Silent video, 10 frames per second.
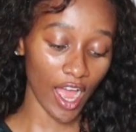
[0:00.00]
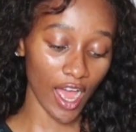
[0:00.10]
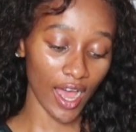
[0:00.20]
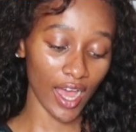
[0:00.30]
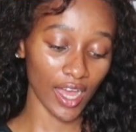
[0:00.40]

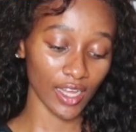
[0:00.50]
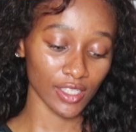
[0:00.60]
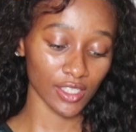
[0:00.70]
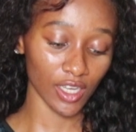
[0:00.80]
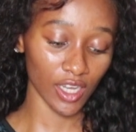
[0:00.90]

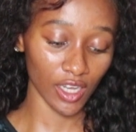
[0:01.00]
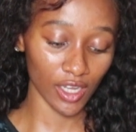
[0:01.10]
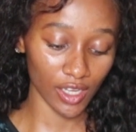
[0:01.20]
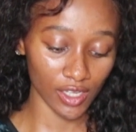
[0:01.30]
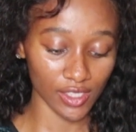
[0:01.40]
and
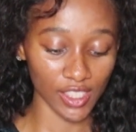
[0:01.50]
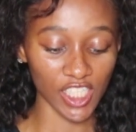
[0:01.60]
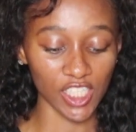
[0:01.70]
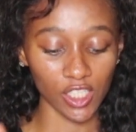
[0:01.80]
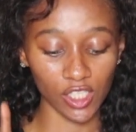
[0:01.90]

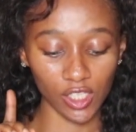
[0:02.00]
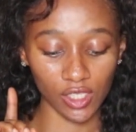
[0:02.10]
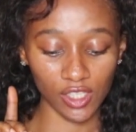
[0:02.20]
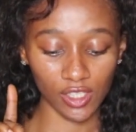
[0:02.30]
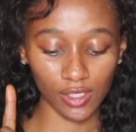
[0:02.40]
the
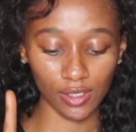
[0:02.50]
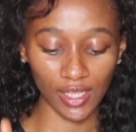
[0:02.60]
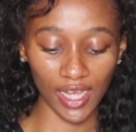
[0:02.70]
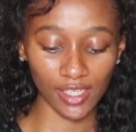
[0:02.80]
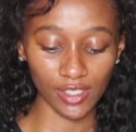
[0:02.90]

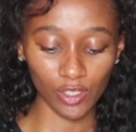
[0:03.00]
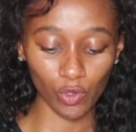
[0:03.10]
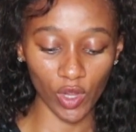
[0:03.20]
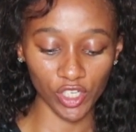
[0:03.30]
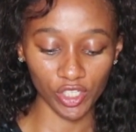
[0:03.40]
ninth
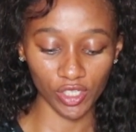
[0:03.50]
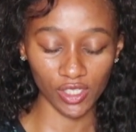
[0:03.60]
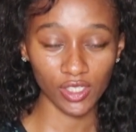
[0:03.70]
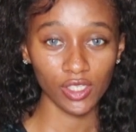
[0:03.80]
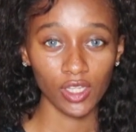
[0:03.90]

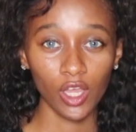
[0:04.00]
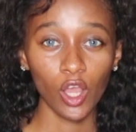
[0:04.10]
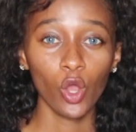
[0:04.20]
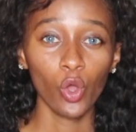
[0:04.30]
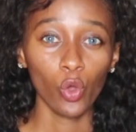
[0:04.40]
question:
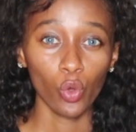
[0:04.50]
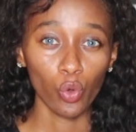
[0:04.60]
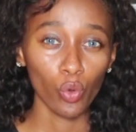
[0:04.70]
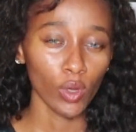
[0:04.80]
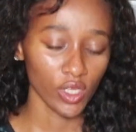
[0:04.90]

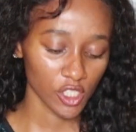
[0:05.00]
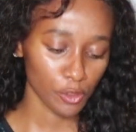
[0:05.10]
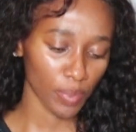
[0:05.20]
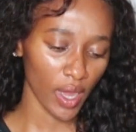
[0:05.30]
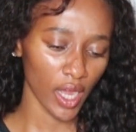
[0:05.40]
who
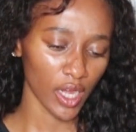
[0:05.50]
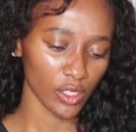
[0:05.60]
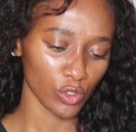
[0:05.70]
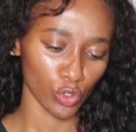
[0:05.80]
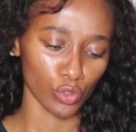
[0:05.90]

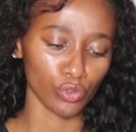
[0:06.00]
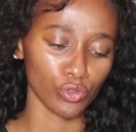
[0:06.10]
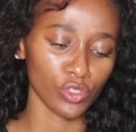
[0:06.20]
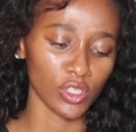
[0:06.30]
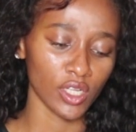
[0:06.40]
inspired you
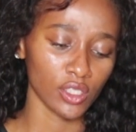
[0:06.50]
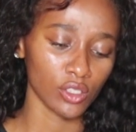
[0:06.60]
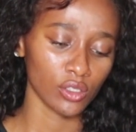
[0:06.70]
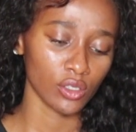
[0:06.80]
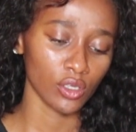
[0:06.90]
to start
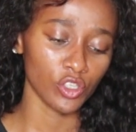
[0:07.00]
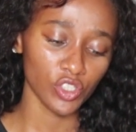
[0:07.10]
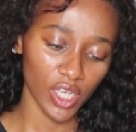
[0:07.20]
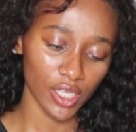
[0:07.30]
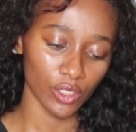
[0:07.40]
a
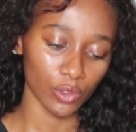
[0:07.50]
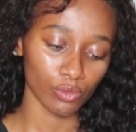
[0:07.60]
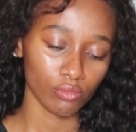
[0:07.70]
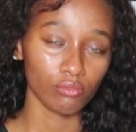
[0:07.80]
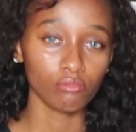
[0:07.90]
channel?
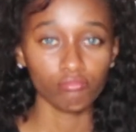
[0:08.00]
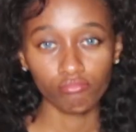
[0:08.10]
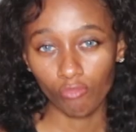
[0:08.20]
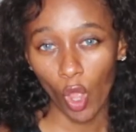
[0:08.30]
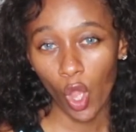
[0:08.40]

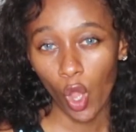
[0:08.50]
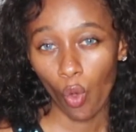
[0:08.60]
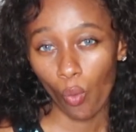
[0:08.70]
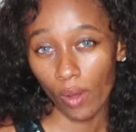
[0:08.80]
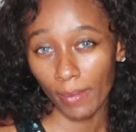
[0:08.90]

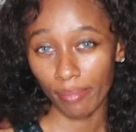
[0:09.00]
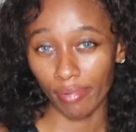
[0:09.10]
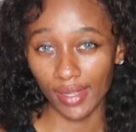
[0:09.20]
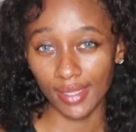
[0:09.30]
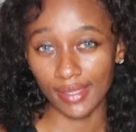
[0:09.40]
Well, my
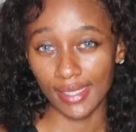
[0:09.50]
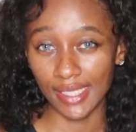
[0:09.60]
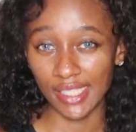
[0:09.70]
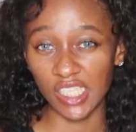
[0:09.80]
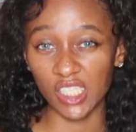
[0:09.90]
brother
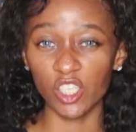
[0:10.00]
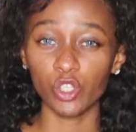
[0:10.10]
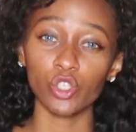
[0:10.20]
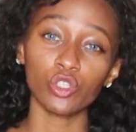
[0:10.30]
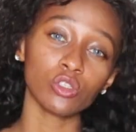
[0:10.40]
did. He's
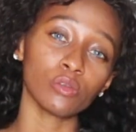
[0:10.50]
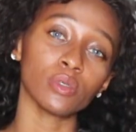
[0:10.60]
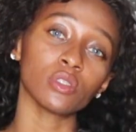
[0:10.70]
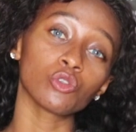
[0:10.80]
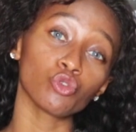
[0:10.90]
a
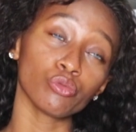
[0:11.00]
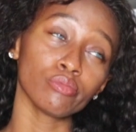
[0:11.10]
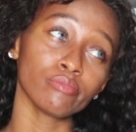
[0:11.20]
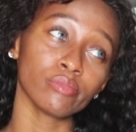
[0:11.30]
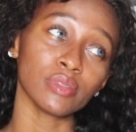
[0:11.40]
YouTuber too.
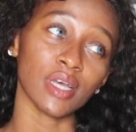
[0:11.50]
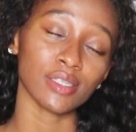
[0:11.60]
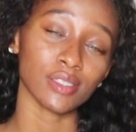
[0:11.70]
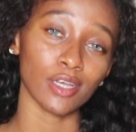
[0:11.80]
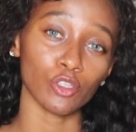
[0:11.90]

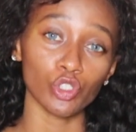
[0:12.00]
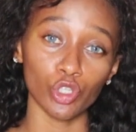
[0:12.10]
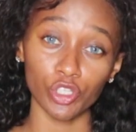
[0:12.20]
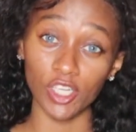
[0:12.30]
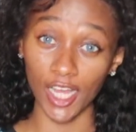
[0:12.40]
That's
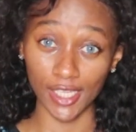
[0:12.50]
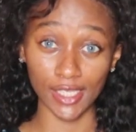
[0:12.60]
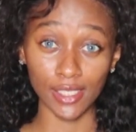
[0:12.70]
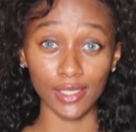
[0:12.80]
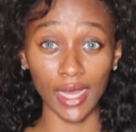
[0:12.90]
Josh
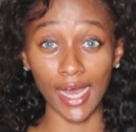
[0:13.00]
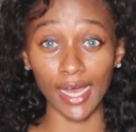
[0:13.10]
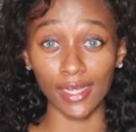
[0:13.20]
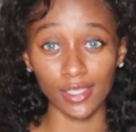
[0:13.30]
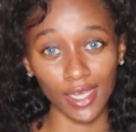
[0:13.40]
Ali.
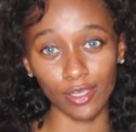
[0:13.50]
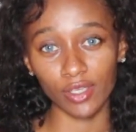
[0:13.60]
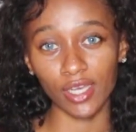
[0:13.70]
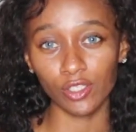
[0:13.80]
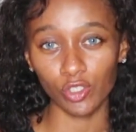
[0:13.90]
Yeah,
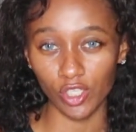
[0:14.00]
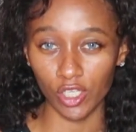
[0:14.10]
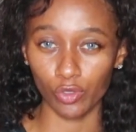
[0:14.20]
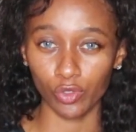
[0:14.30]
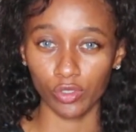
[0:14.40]
you guys should
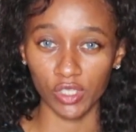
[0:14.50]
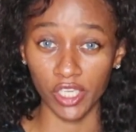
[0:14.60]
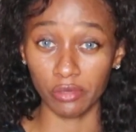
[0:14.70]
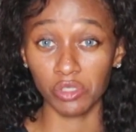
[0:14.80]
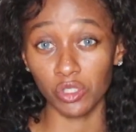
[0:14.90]
check on
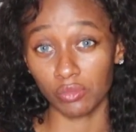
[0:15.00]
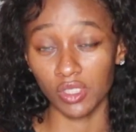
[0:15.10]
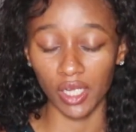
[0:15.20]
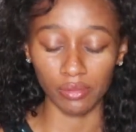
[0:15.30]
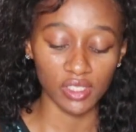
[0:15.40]
him
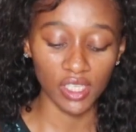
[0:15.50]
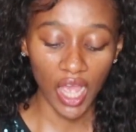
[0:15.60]
sometimes.